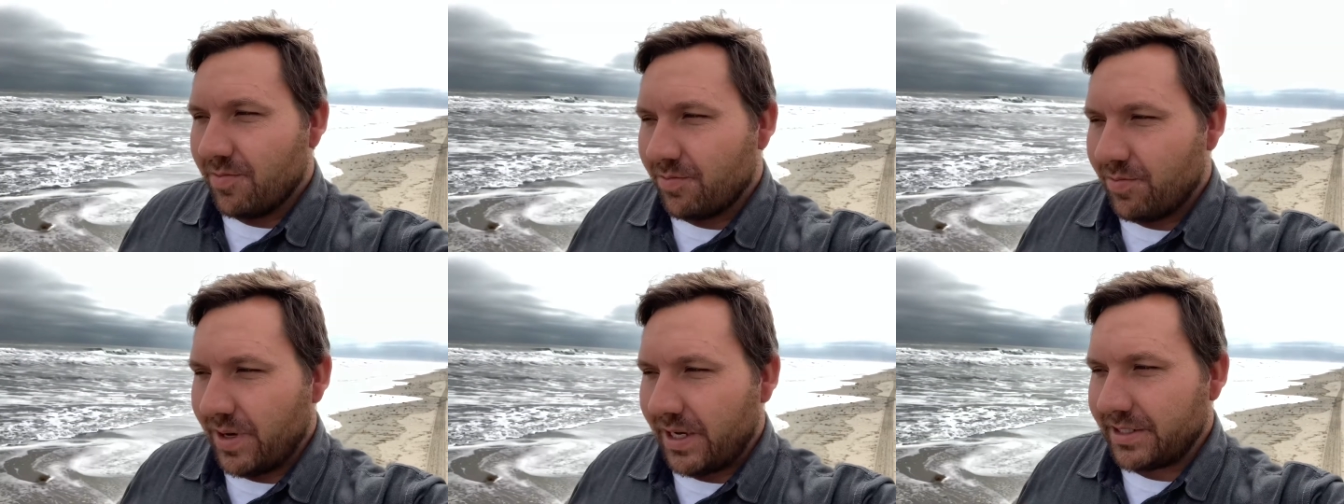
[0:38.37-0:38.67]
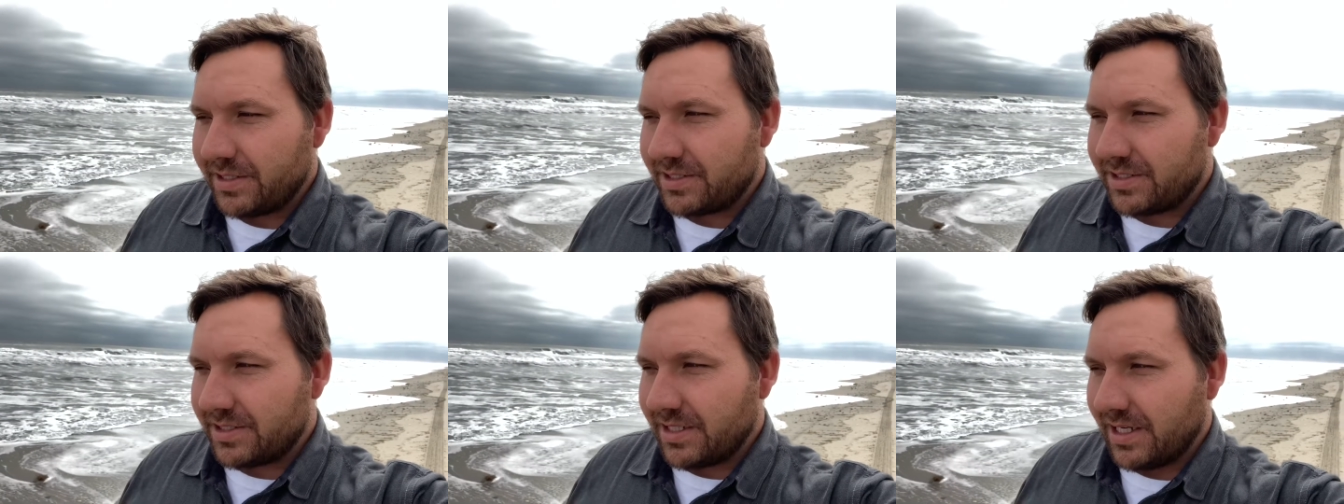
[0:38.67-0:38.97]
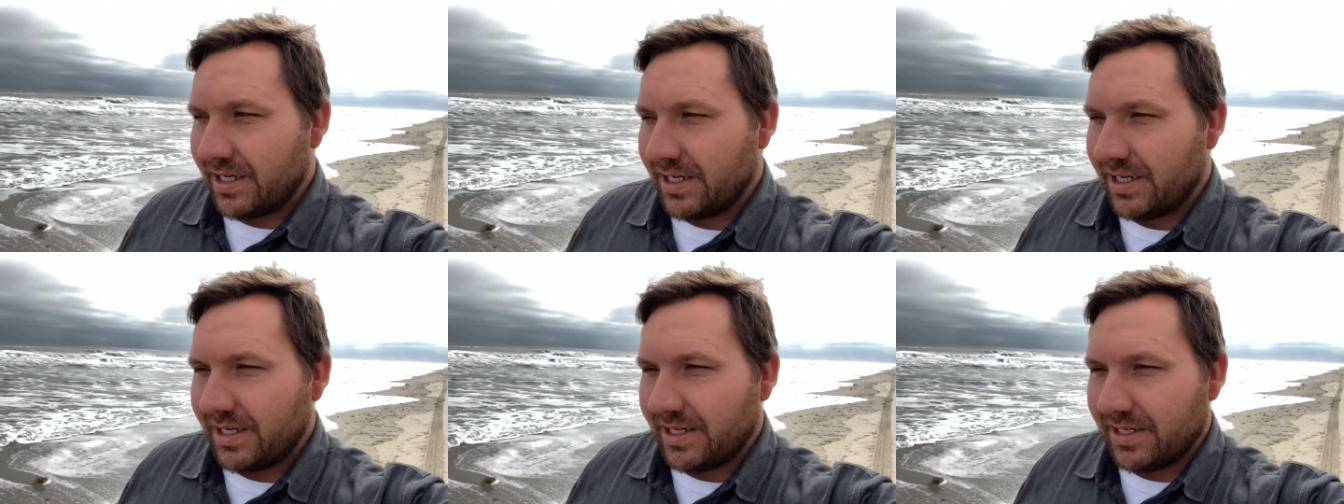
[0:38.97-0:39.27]
But
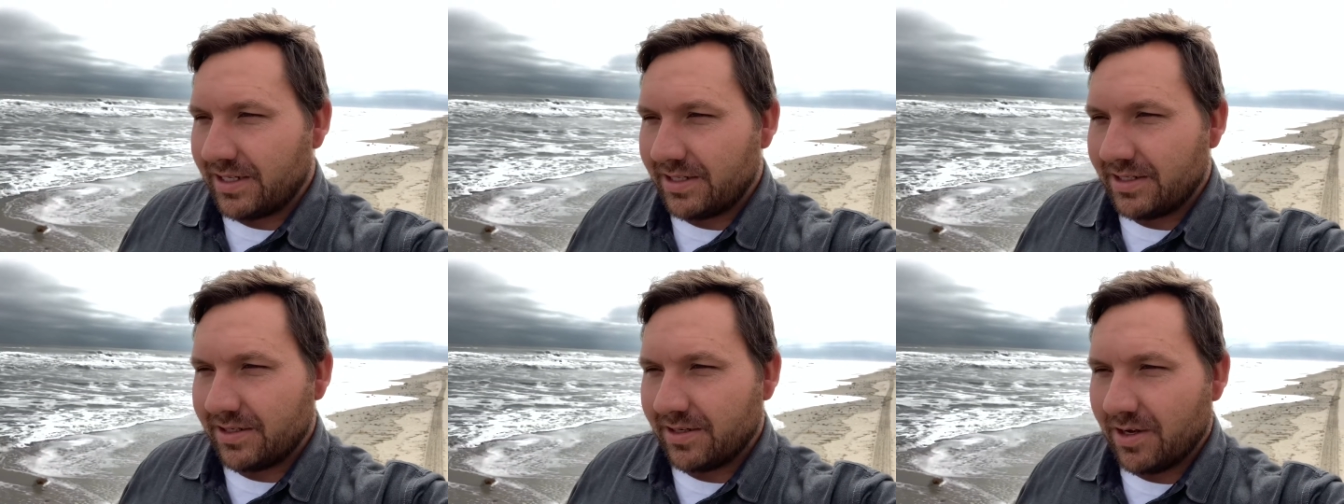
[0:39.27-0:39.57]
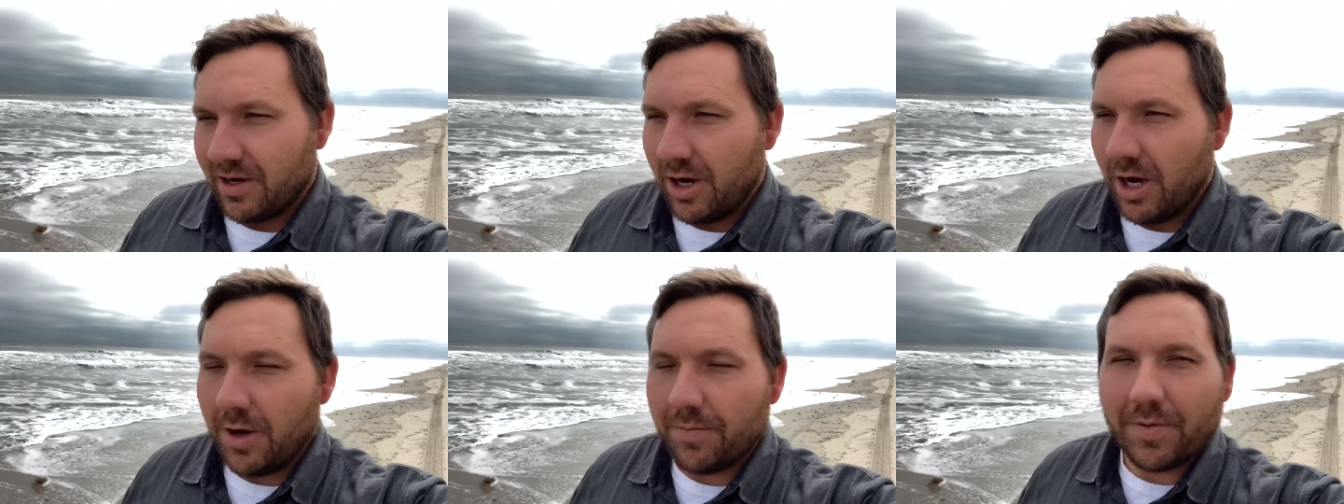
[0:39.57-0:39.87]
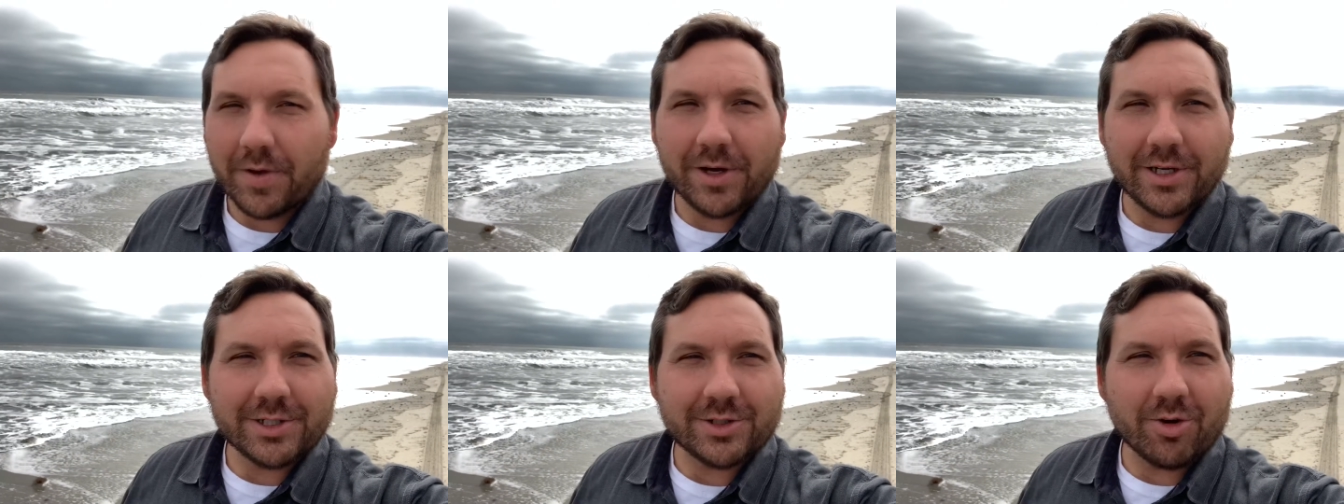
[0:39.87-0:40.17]
hope
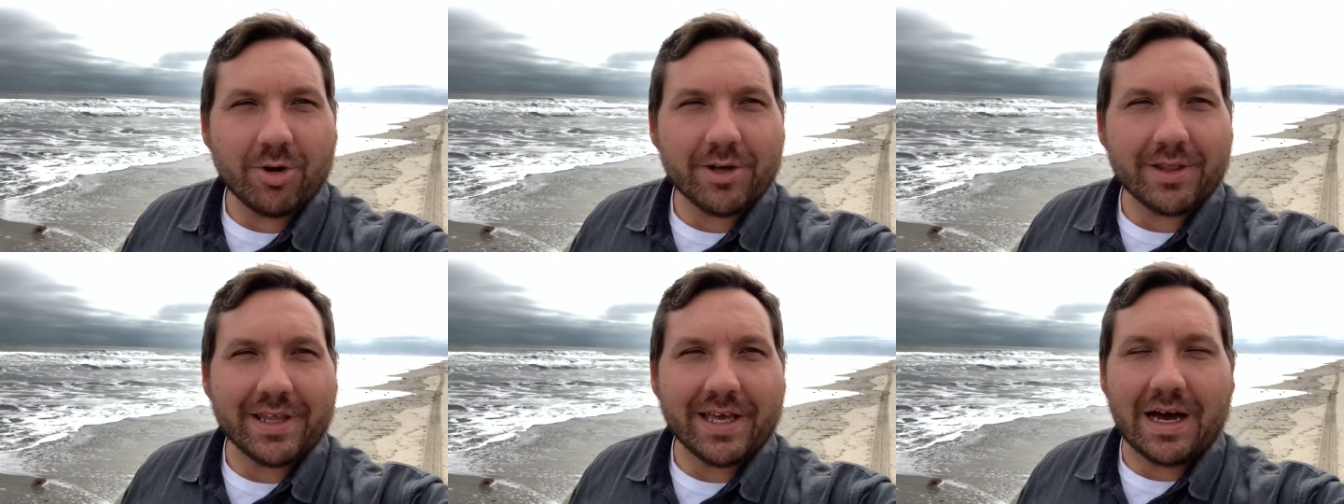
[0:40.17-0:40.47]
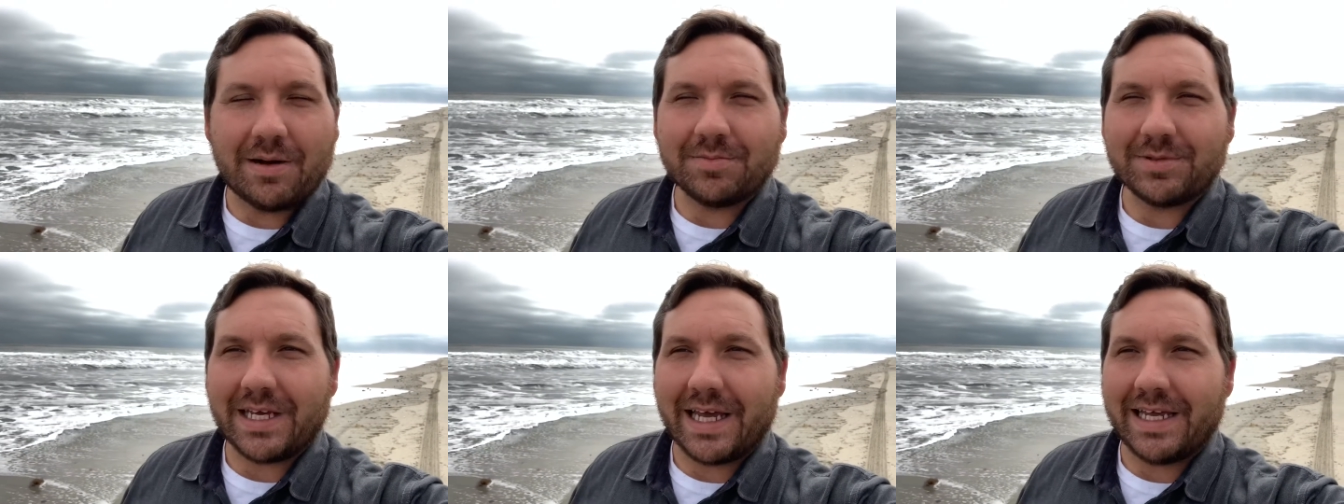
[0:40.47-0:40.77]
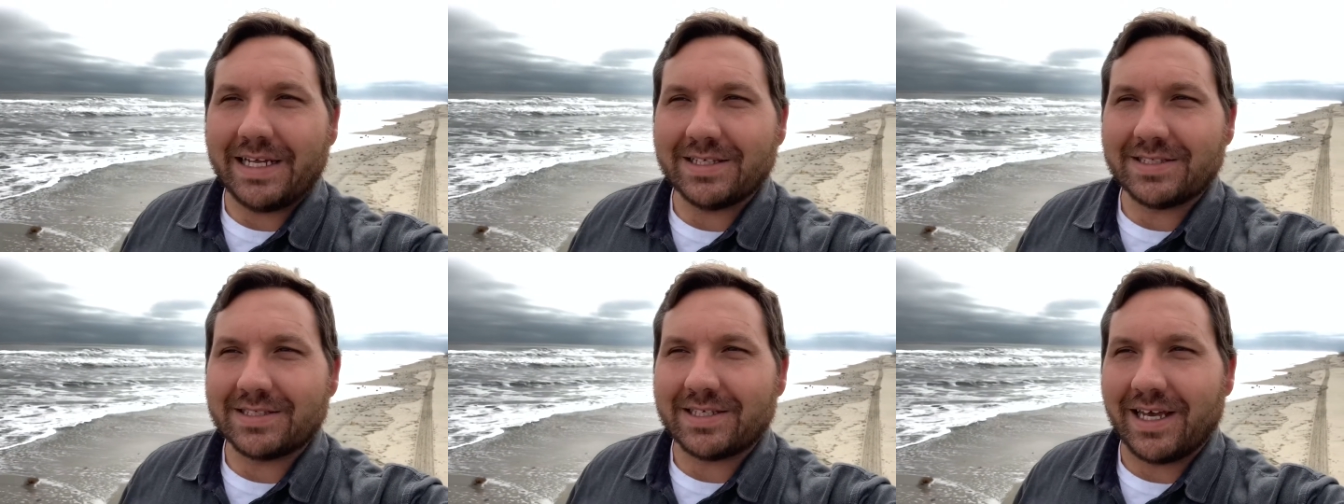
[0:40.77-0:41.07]
you enjoyed the
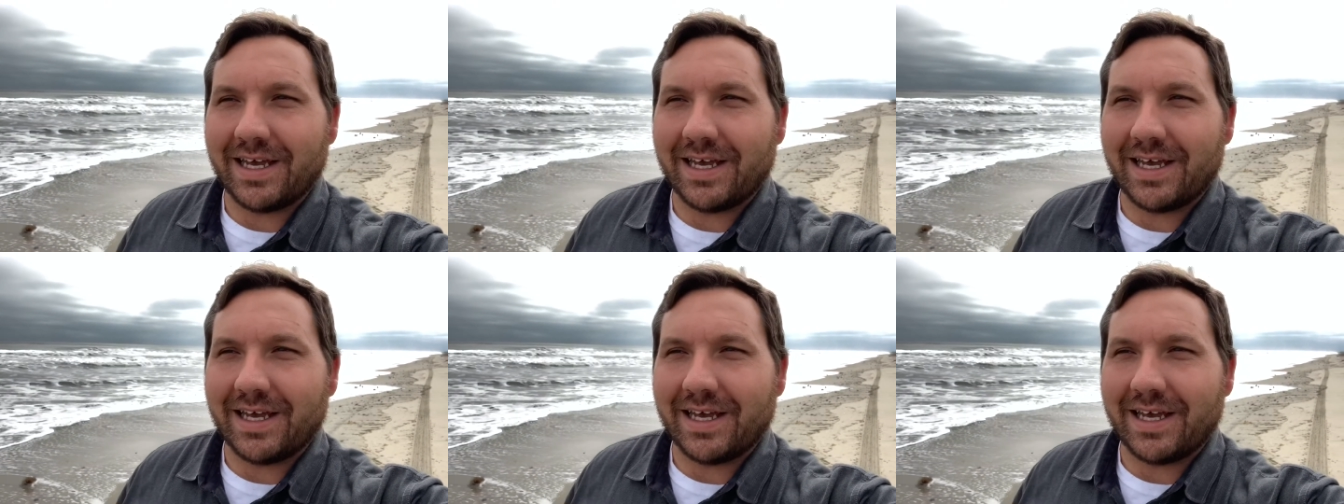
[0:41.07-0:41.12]
updates,